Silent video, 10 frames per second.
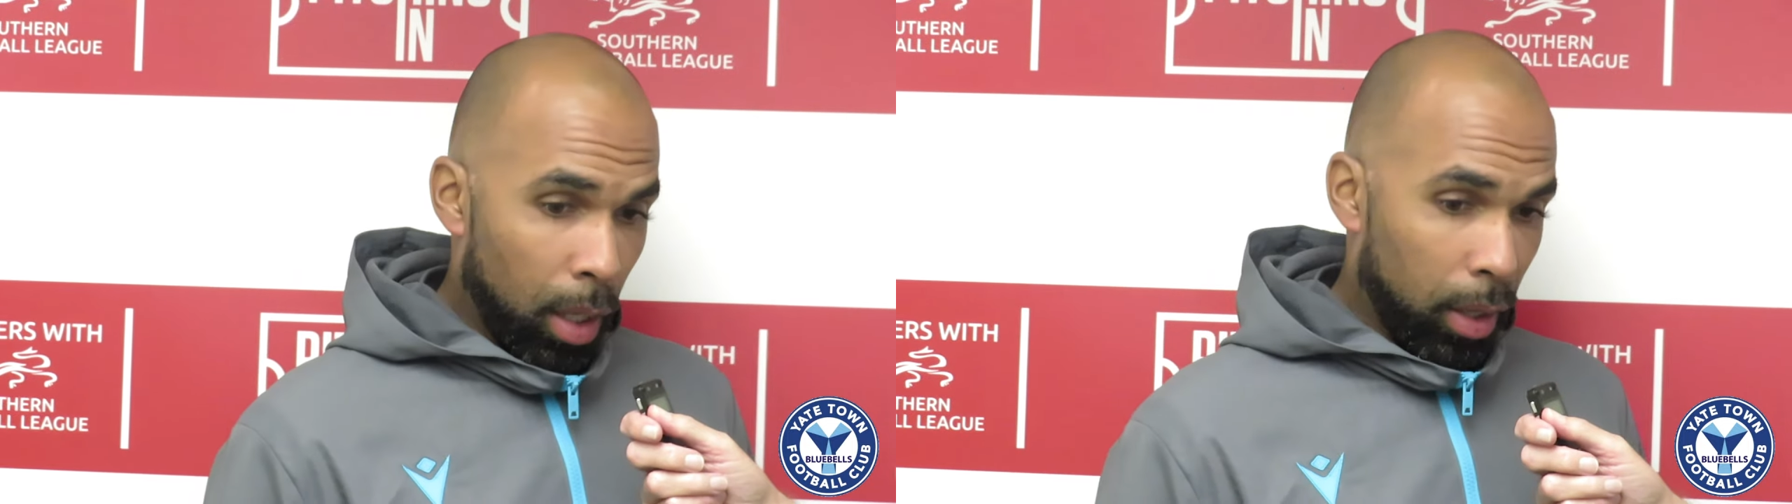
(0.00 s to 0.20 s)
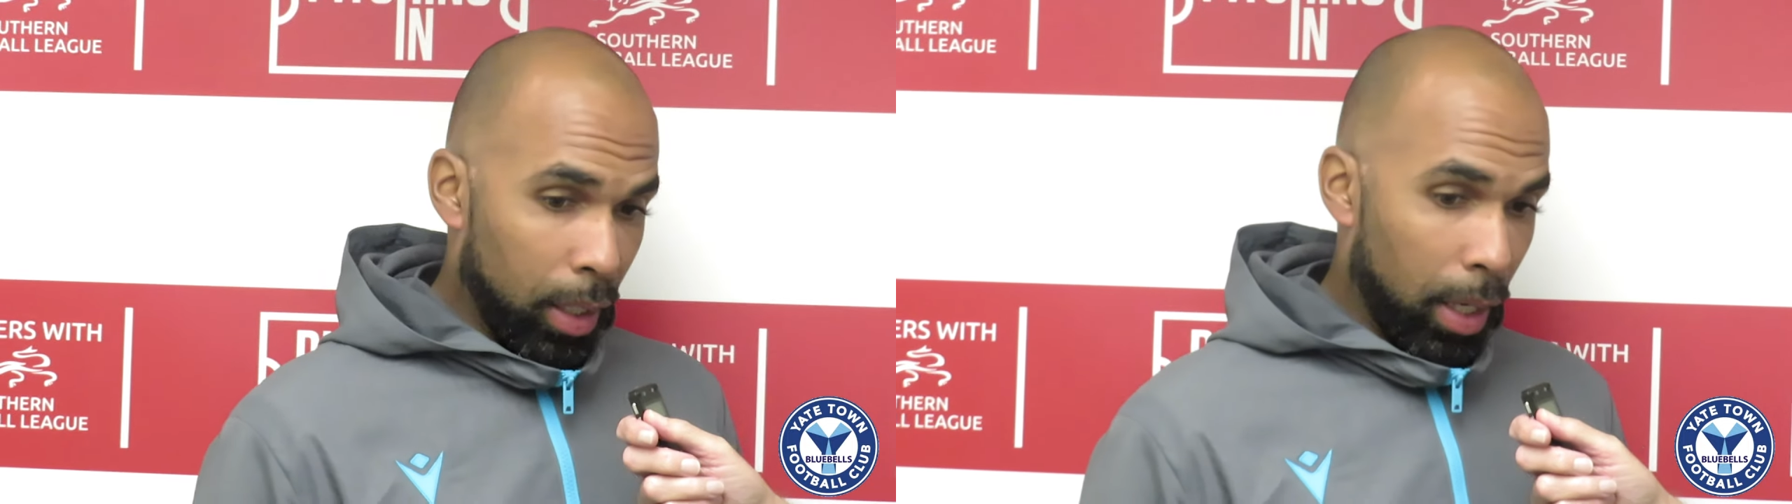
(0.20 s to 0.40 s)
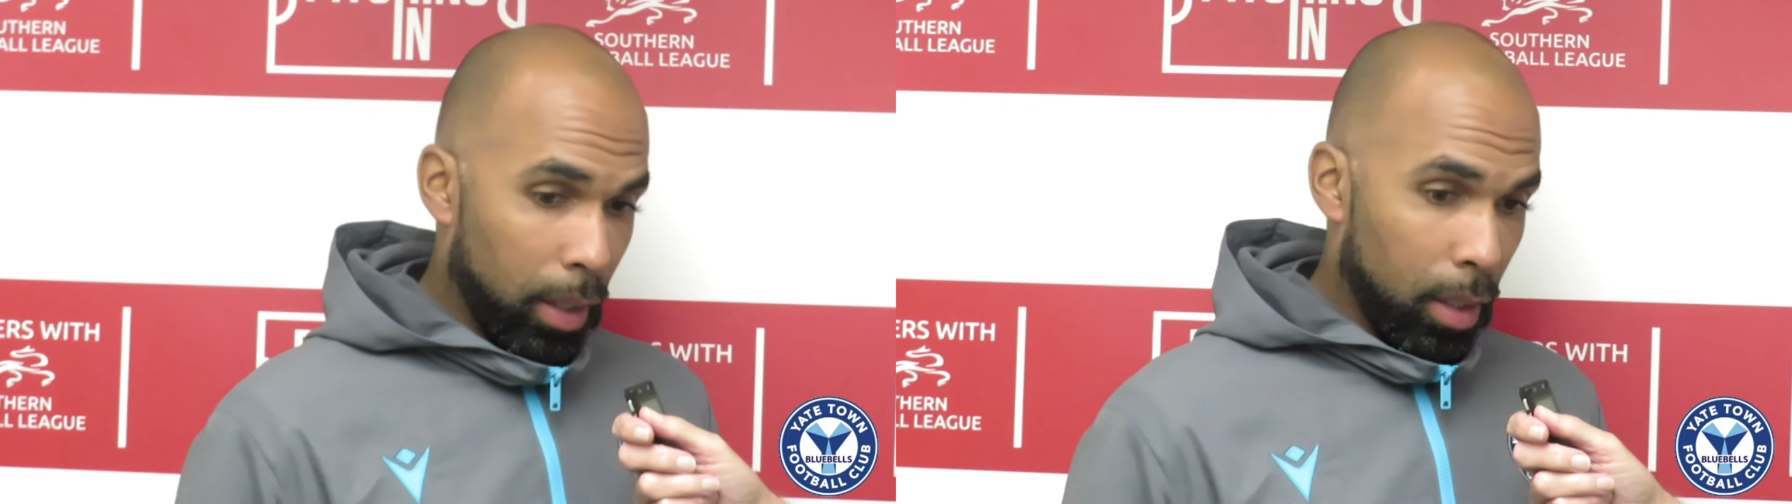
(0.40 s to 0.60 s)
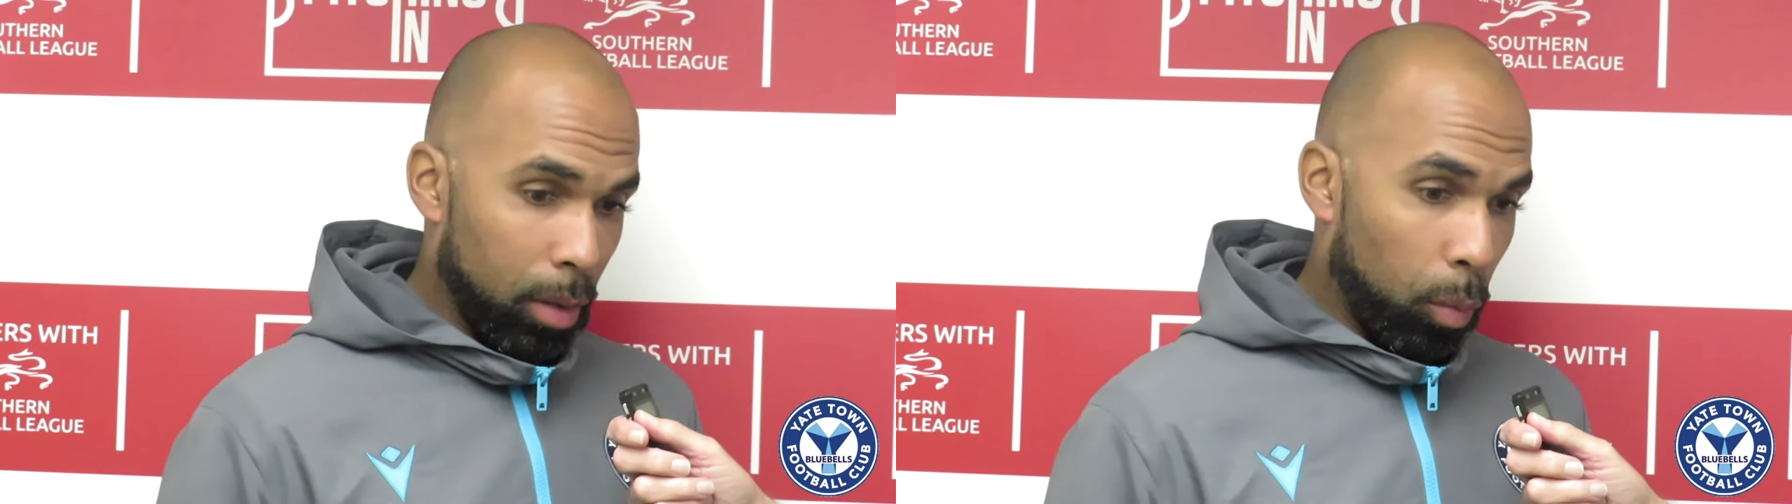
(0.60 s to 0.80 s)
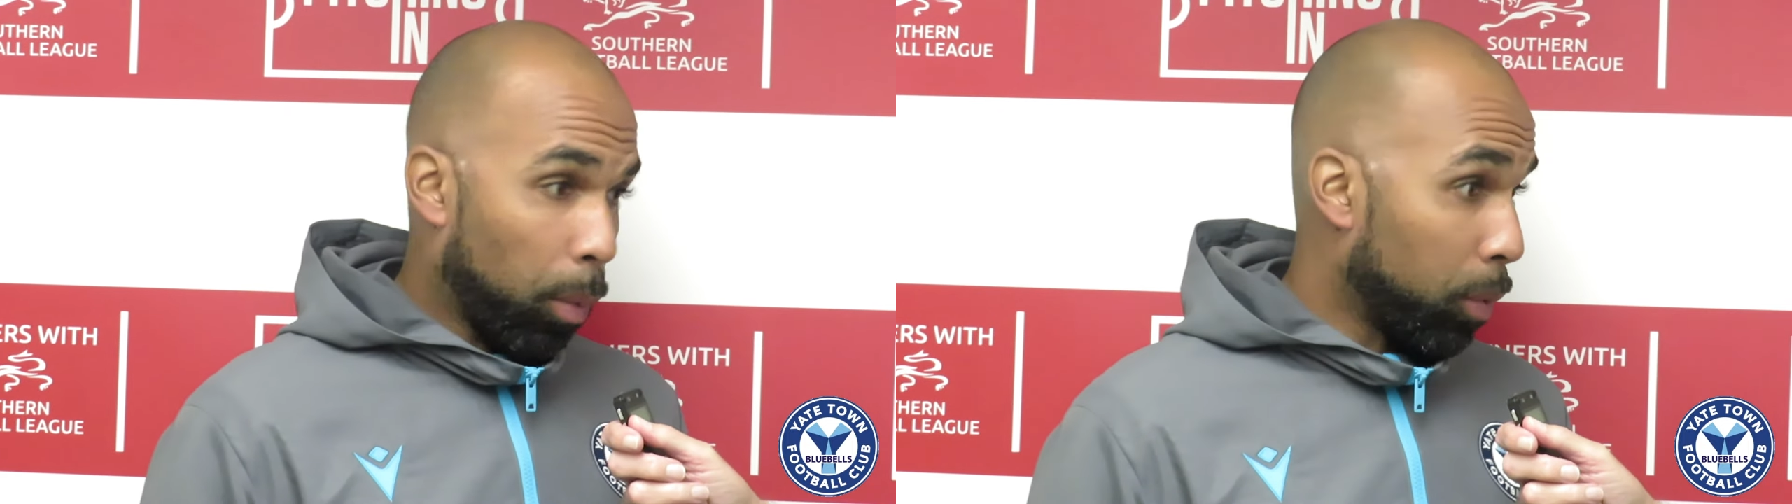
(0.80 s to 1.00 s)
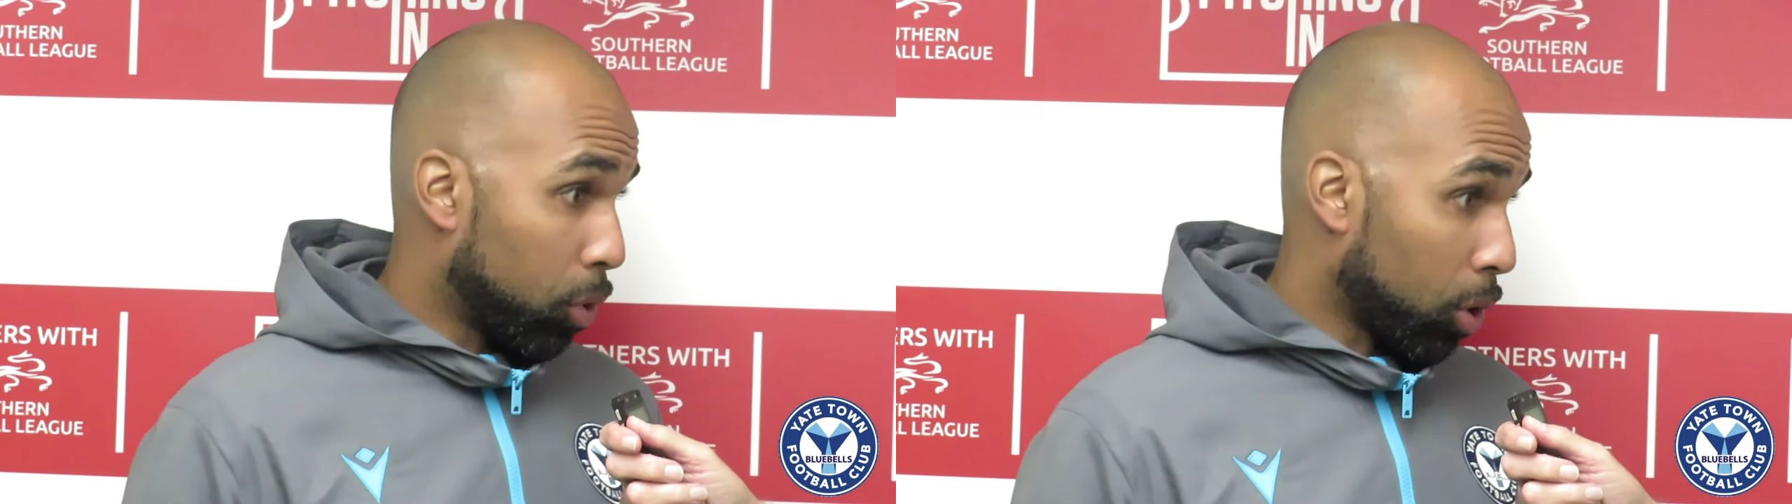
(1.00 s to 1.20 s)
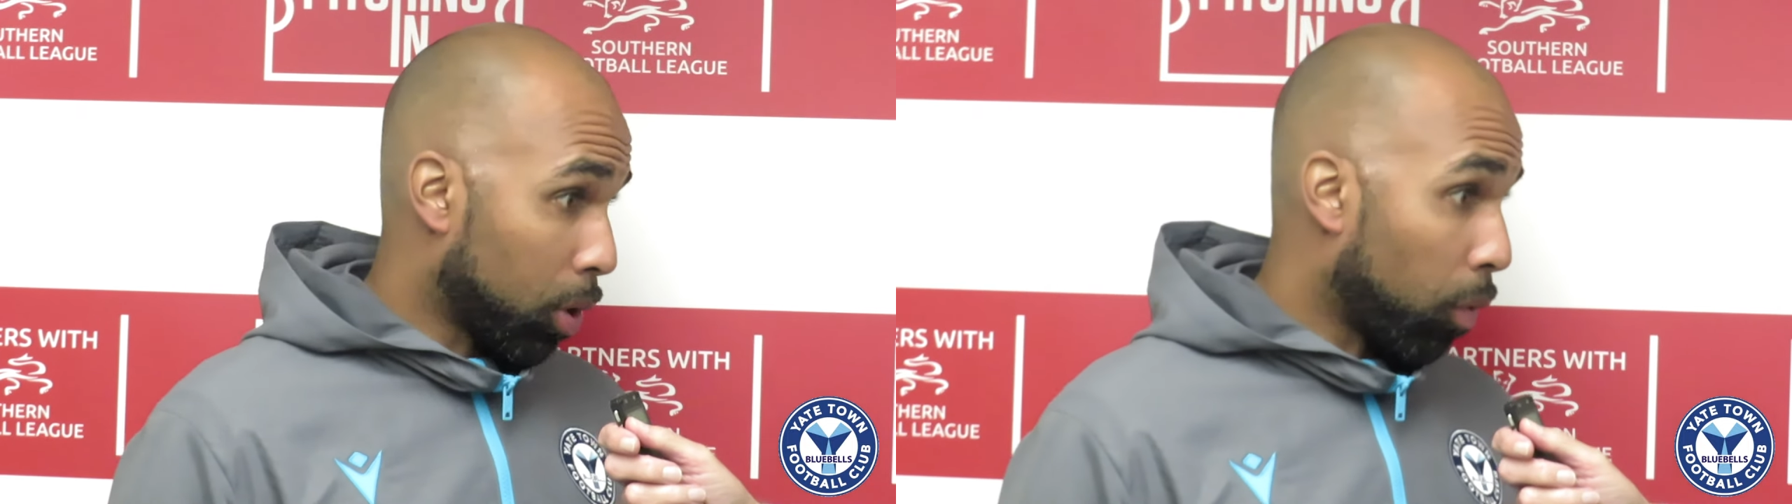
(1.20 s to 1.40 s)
I think that one was just